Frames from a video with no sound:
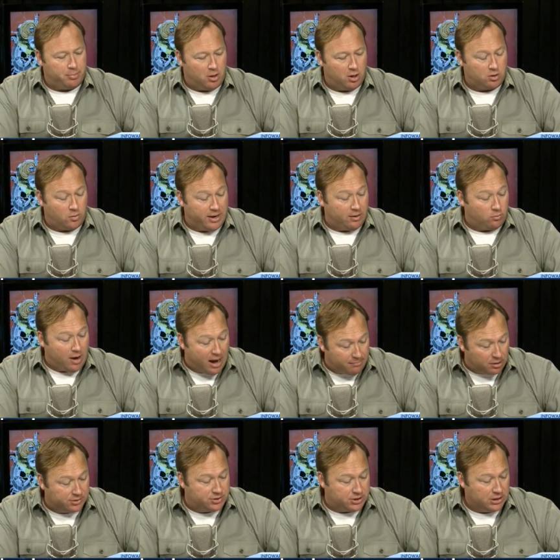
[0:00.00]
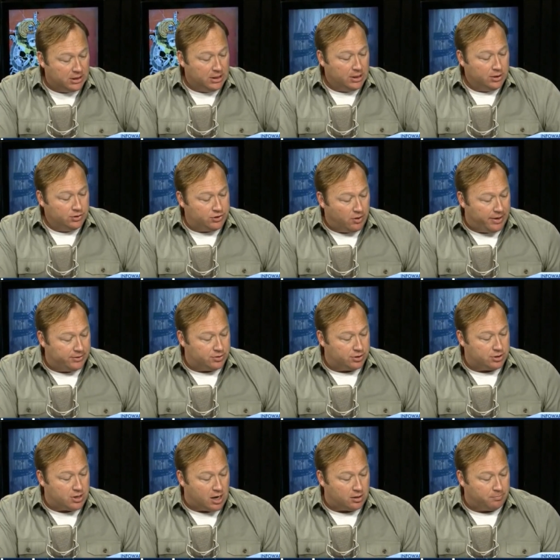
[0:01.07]
Paul Craig Roberts joins
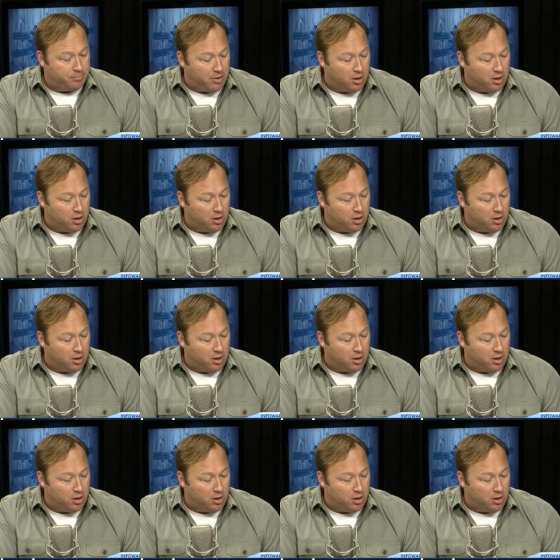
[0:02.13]
us. Dr.